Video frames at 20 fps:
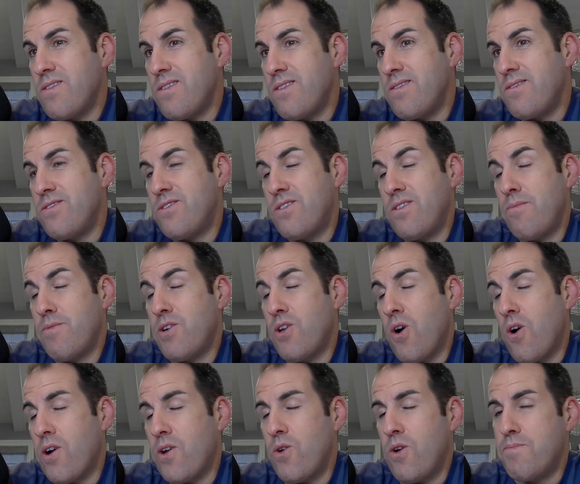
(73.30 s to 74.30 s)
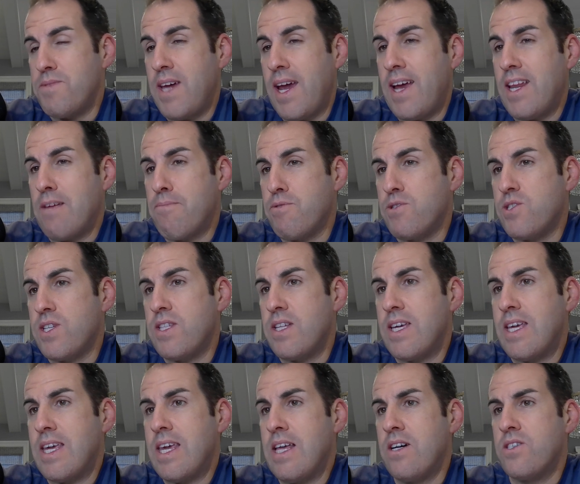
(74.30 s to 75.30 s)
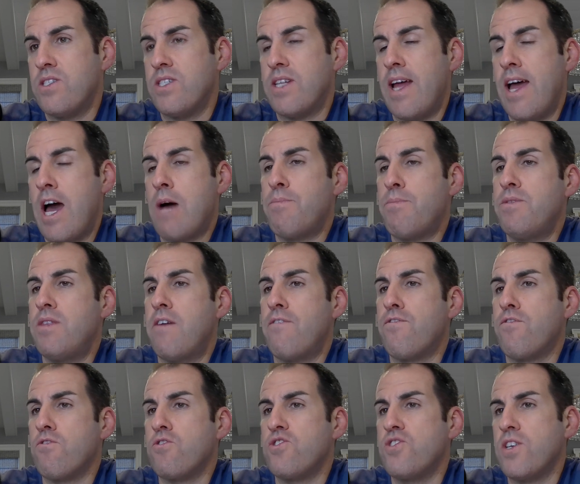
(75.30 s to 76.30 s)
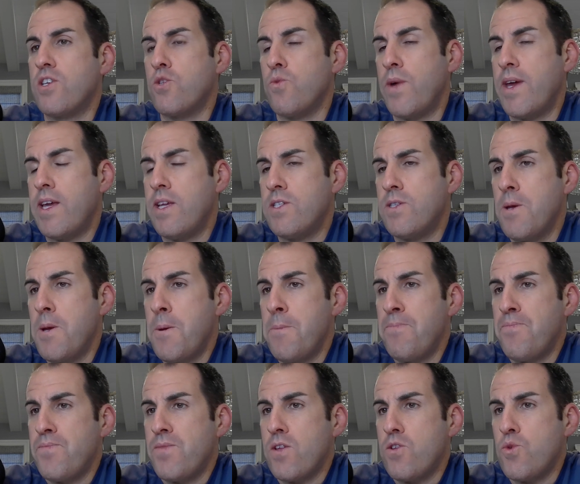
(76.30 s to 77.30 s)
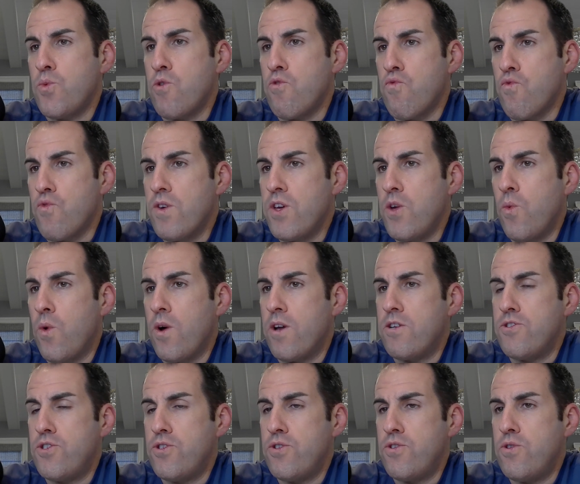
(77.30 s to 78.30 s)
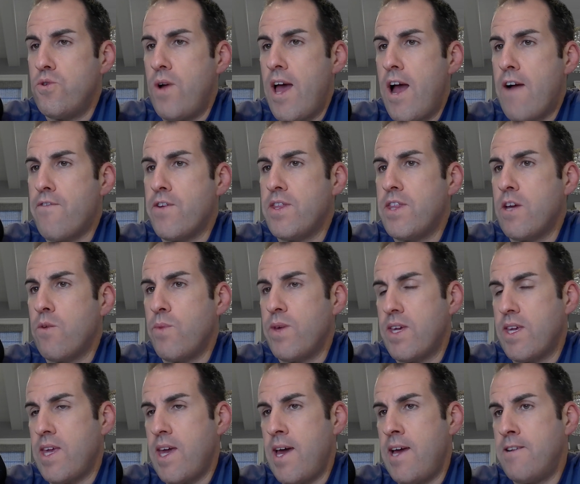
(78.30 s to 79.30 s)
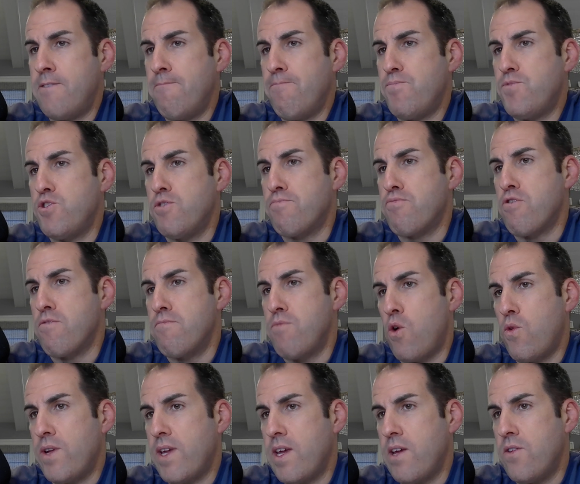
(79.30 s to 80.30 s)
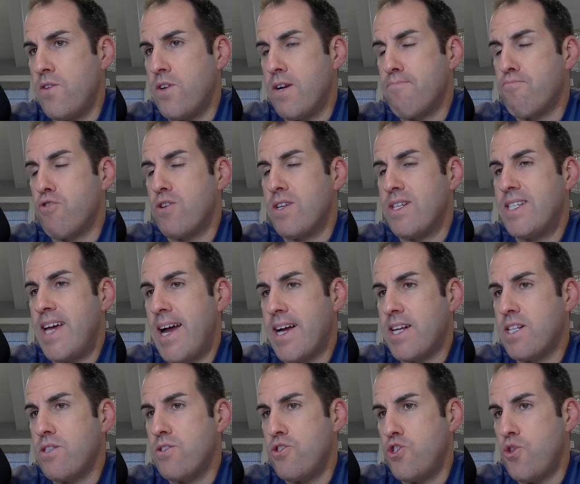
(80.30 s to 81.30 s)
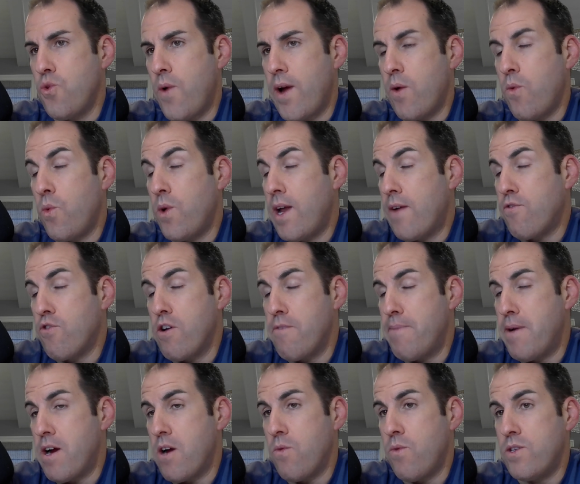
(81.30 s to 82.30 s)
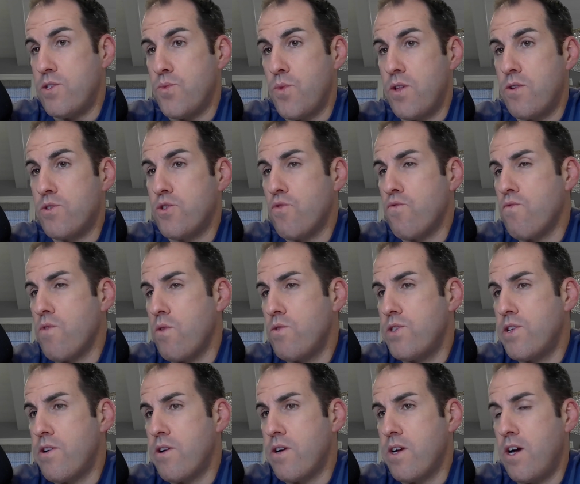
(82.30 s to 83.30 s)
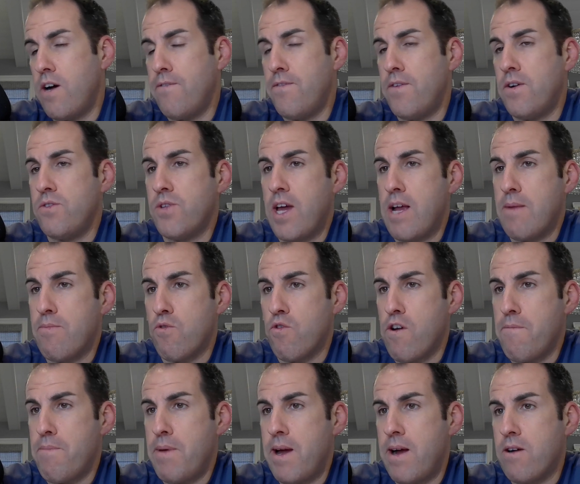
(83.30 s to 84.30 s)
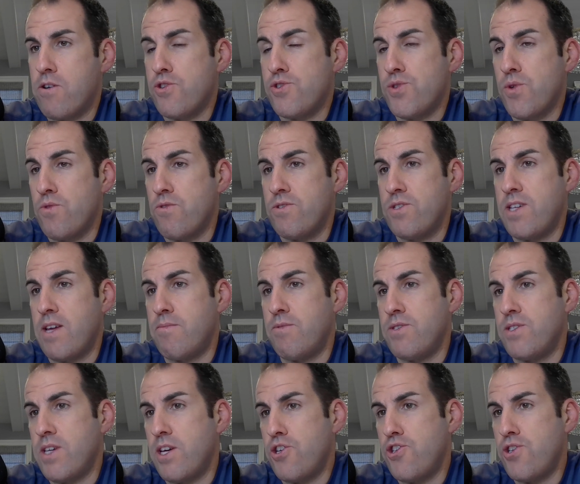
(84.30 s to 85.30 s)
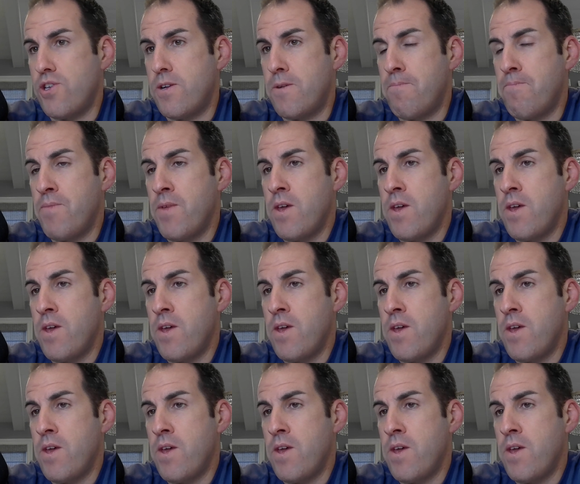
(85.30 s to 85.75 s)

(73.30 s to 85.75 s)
some could argue up to 80% of the healing is going to happen that first 6 weeks. So we really want to do everything we can to promote healing, protect the joint, whatever repair it was, whether it's a rotator cuff, a labral repair, shoulder stabilization,